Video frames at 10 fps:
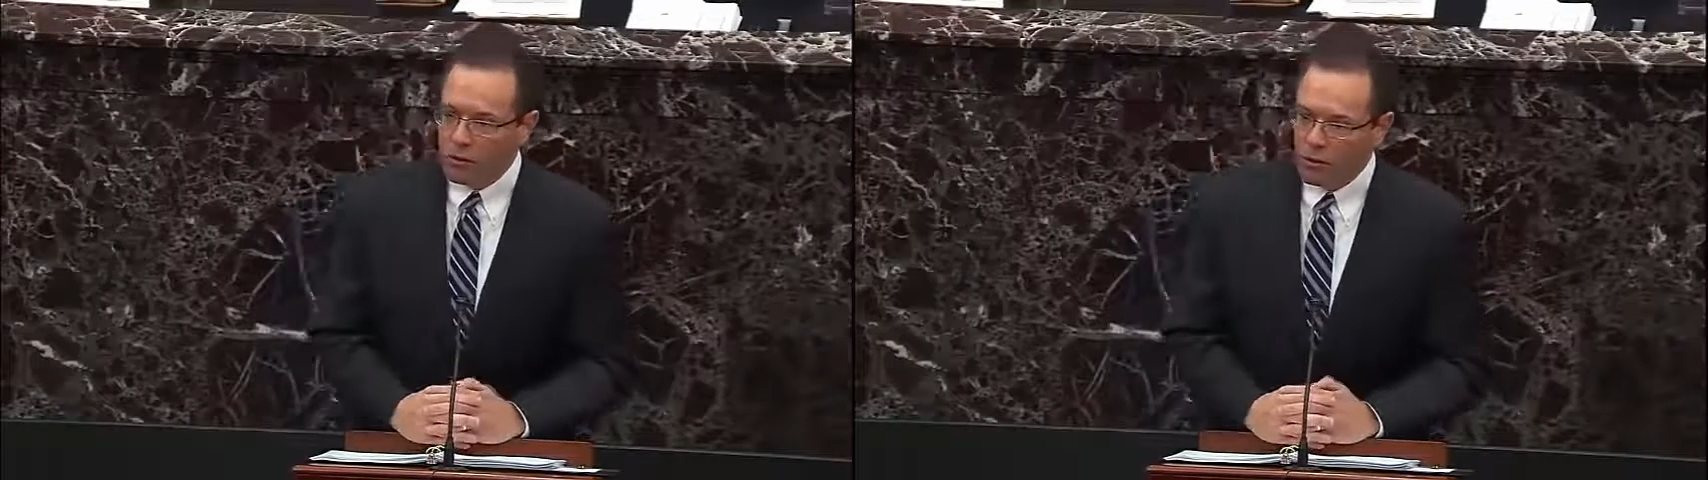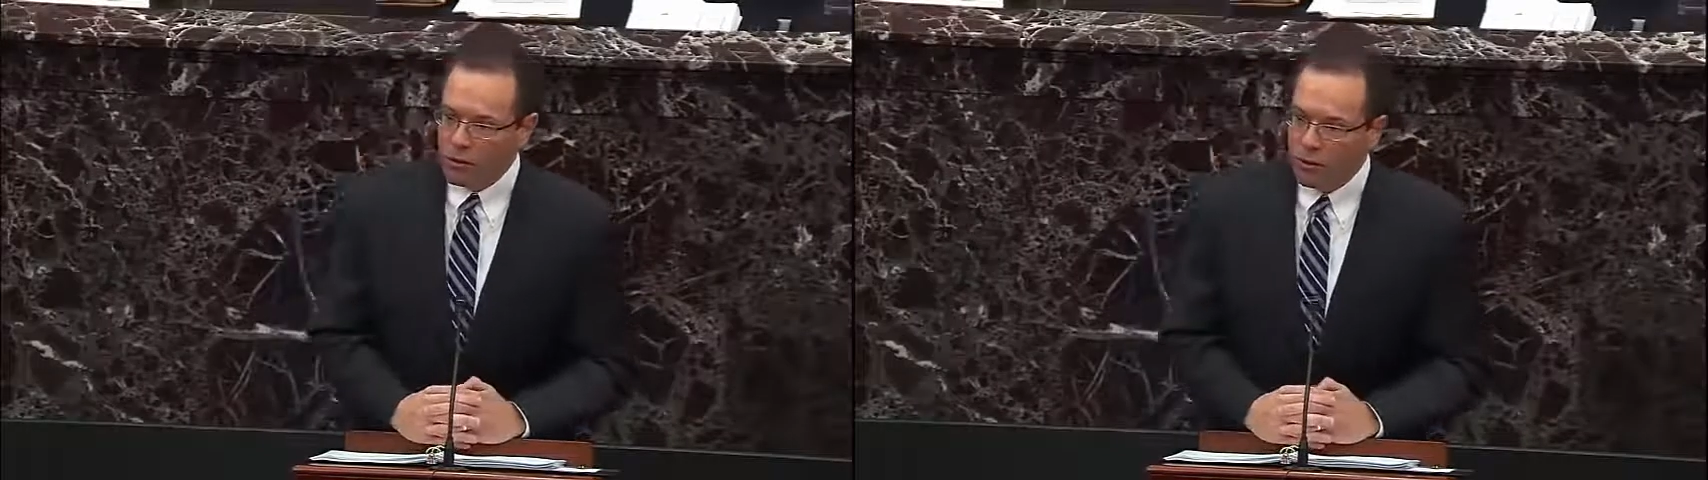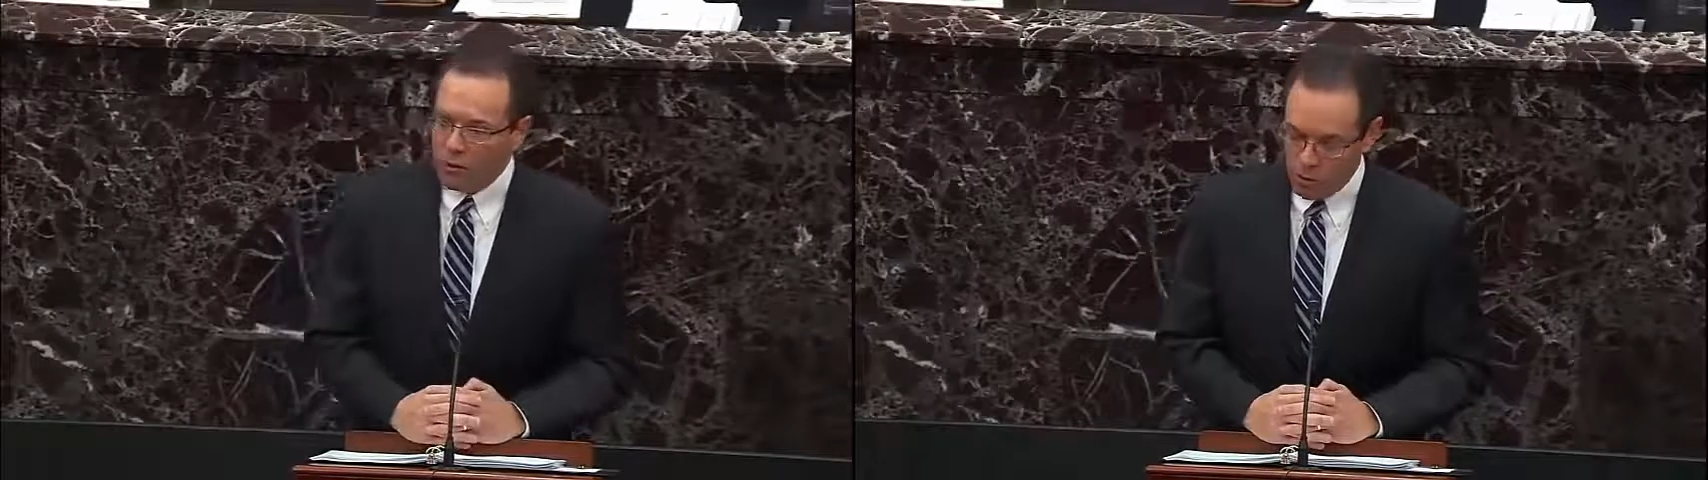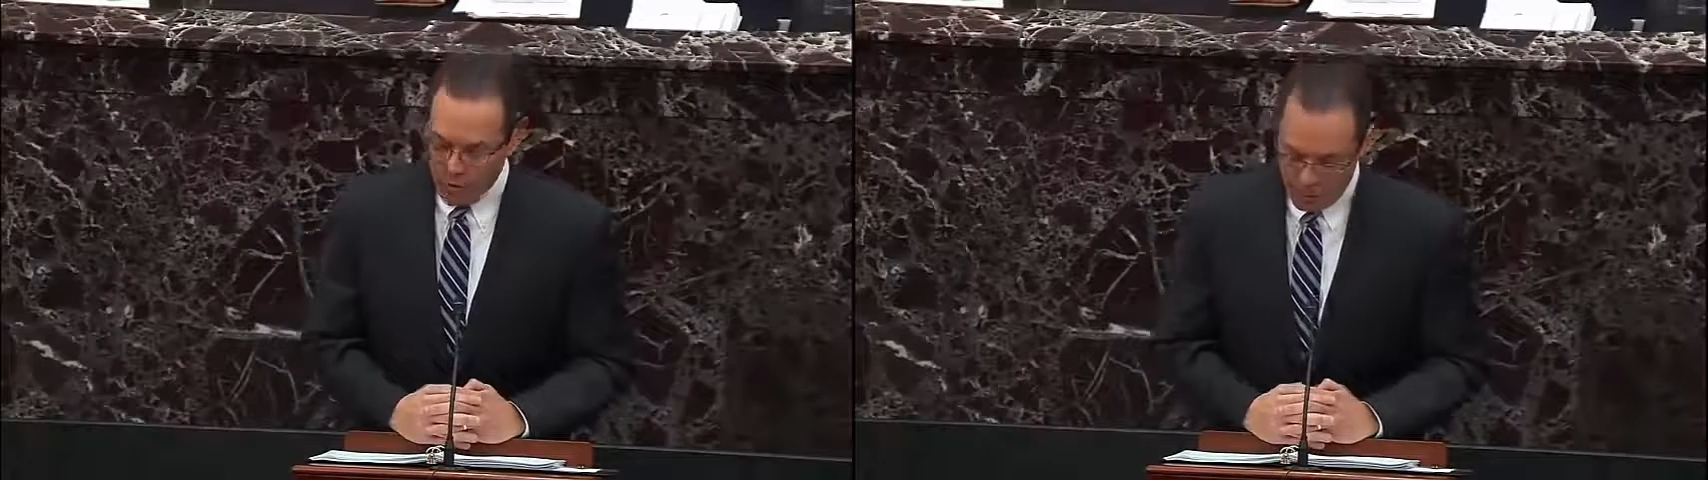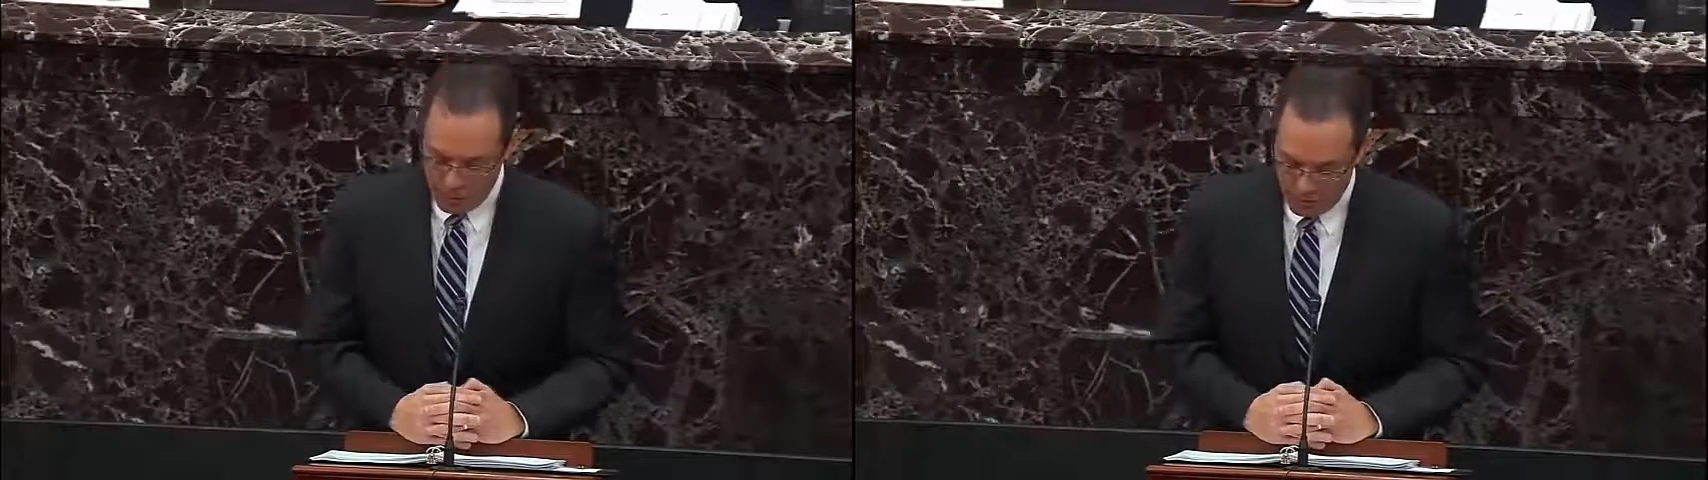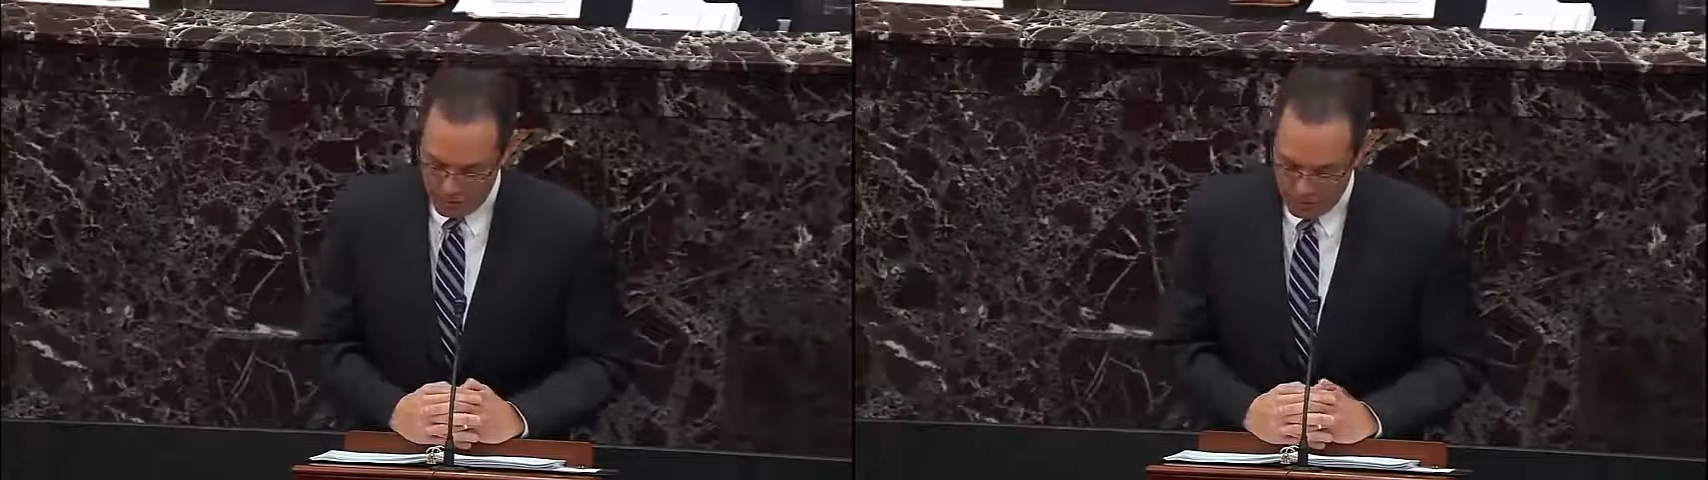for your consideration?